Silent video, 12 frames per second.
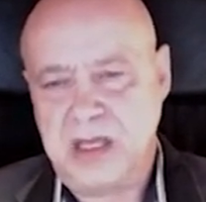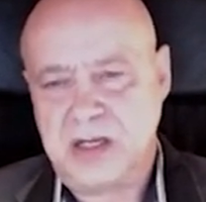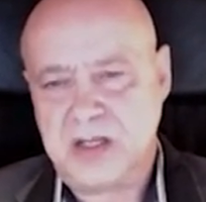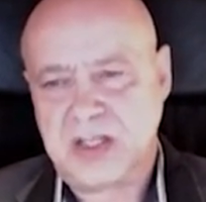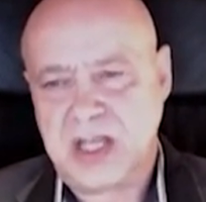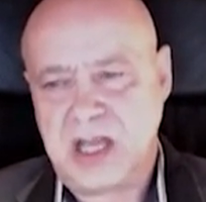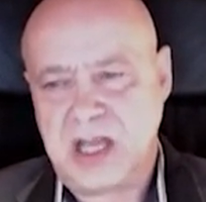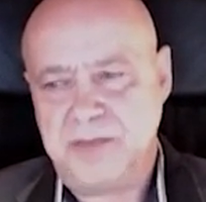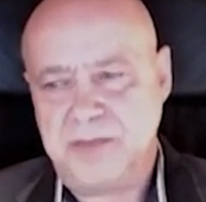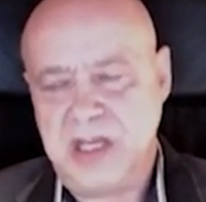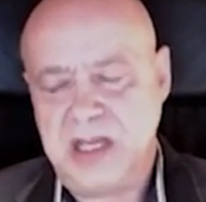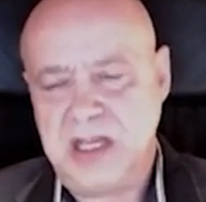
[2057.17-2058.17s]

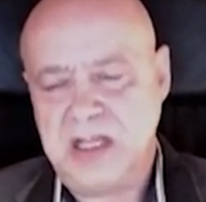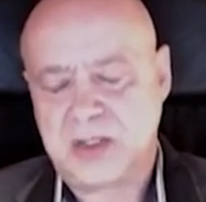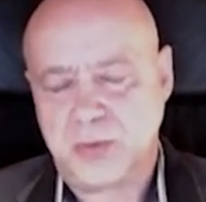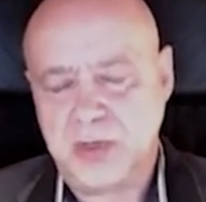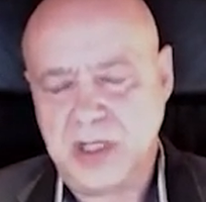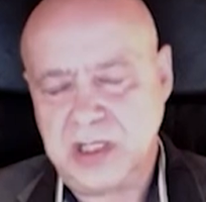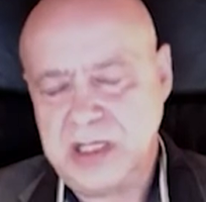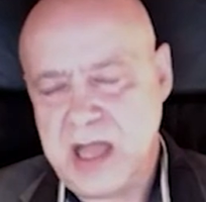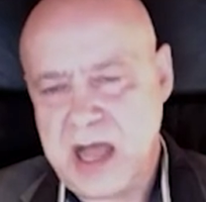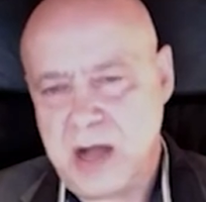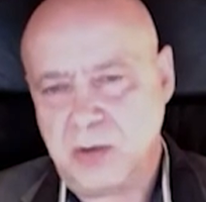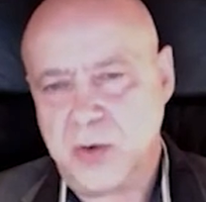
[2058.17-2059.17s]
it's
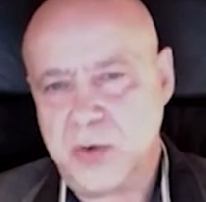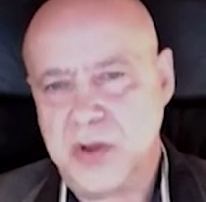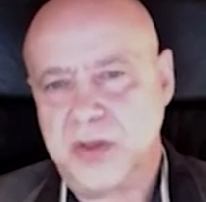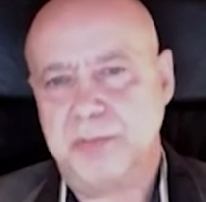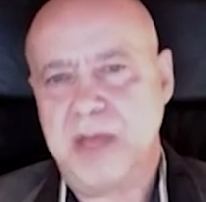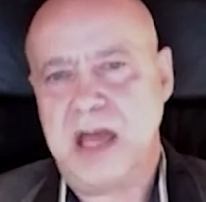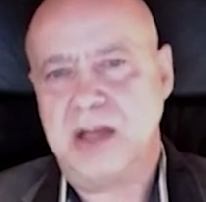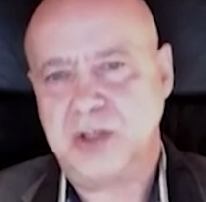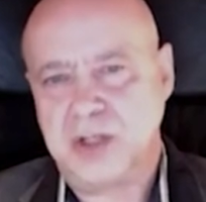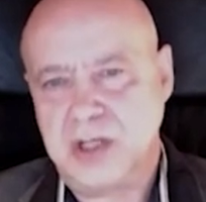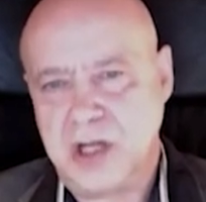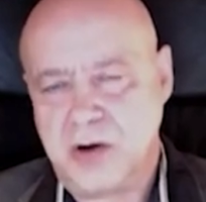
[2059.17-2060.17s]
really algorithm
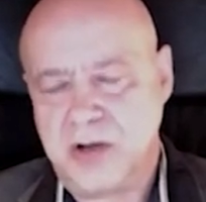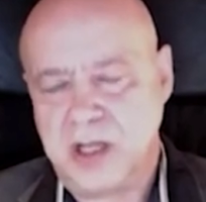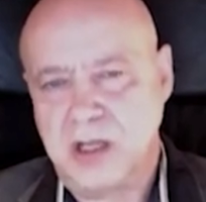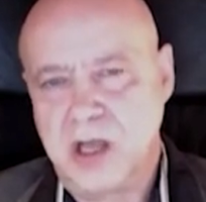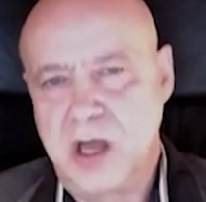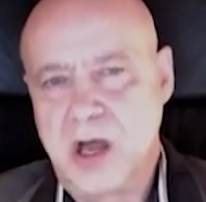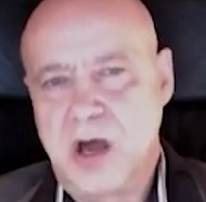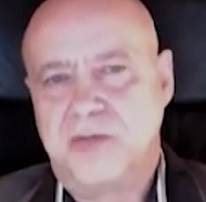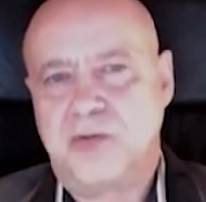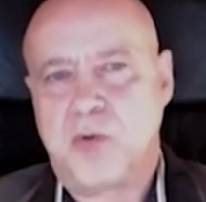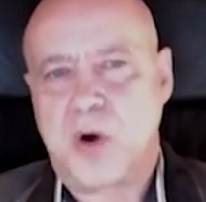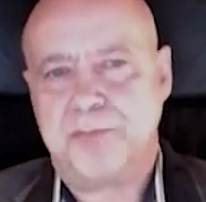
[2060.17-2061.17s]
engineering
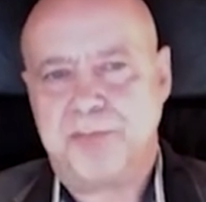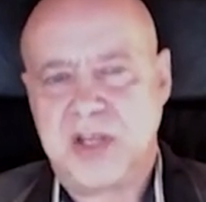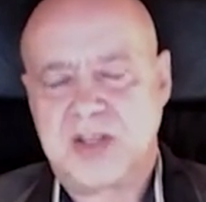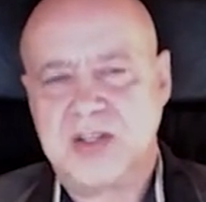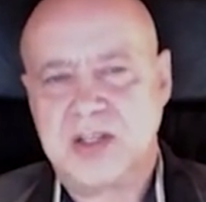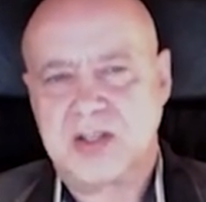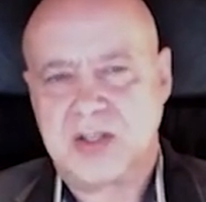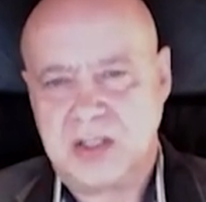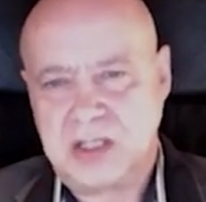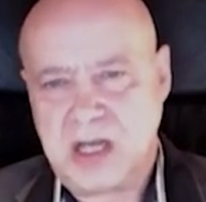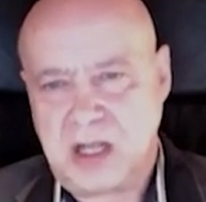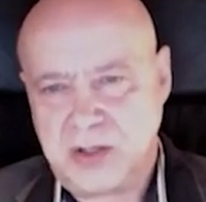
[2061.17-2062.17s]
for business
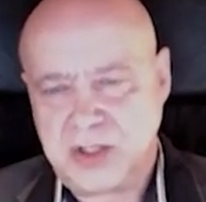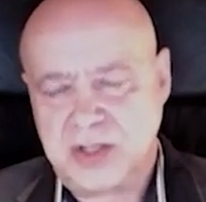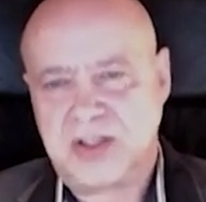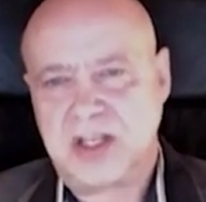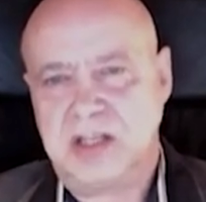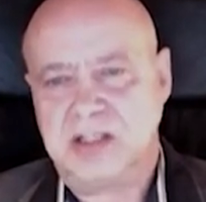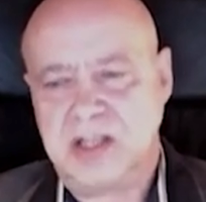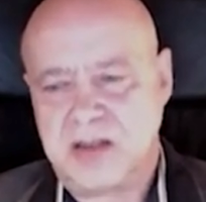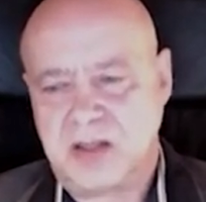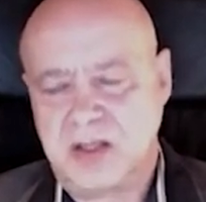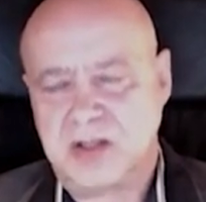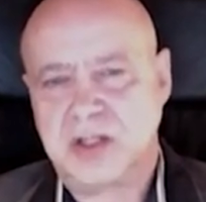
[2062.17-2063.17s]
intelligence and
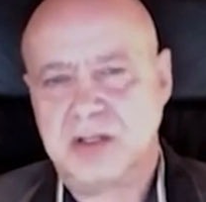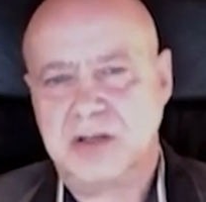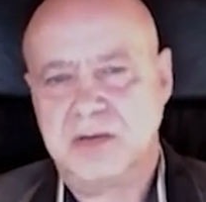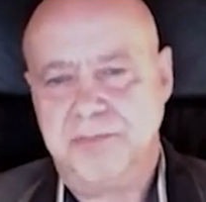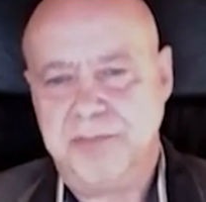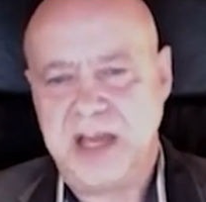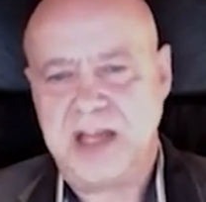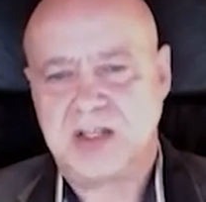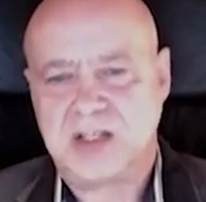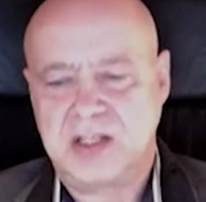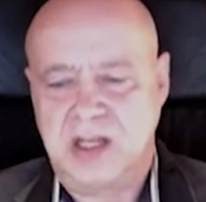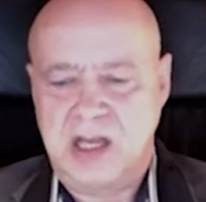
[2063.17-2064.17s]

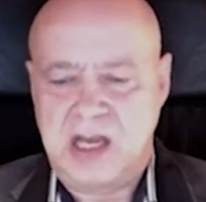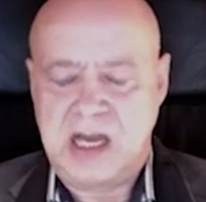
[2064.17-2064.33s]
decision-based